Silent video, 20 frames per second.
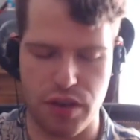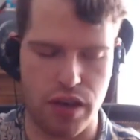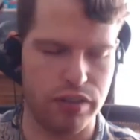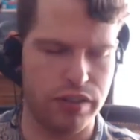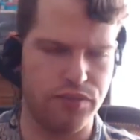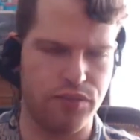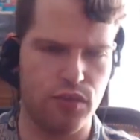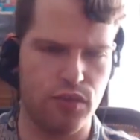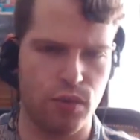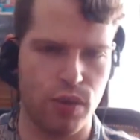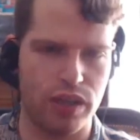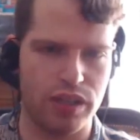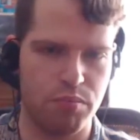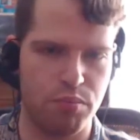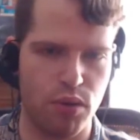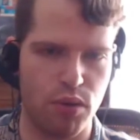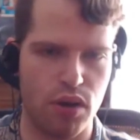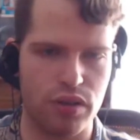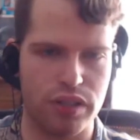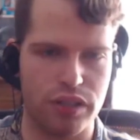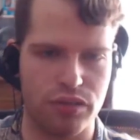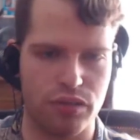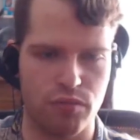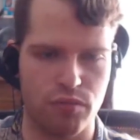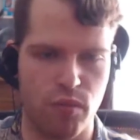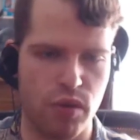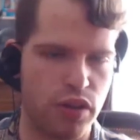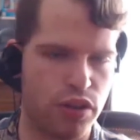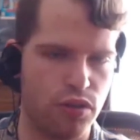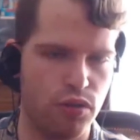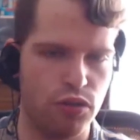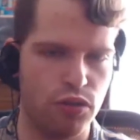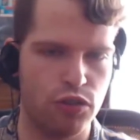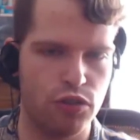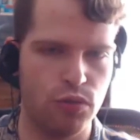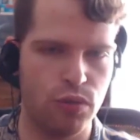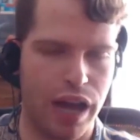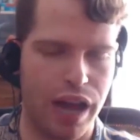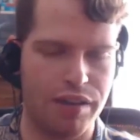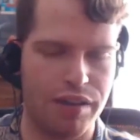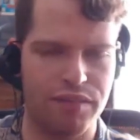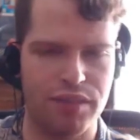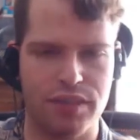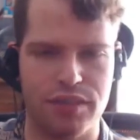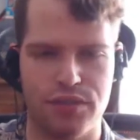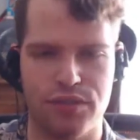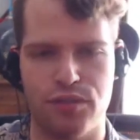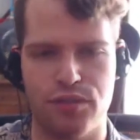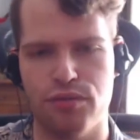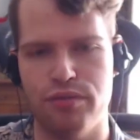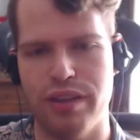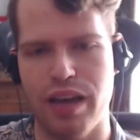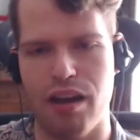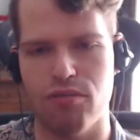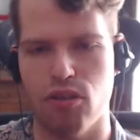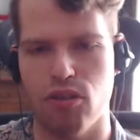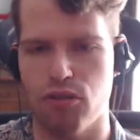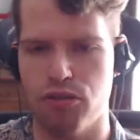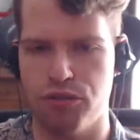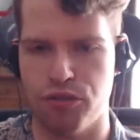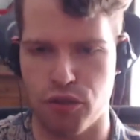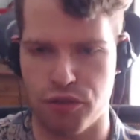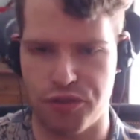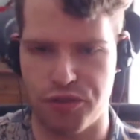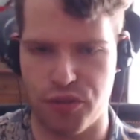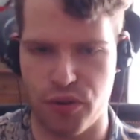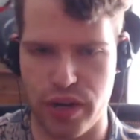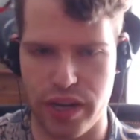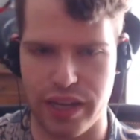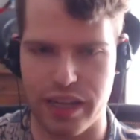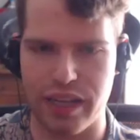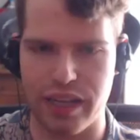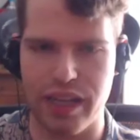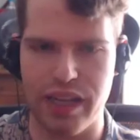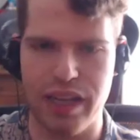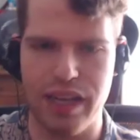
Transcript: and if you already bought it on Wii U to have it to download for free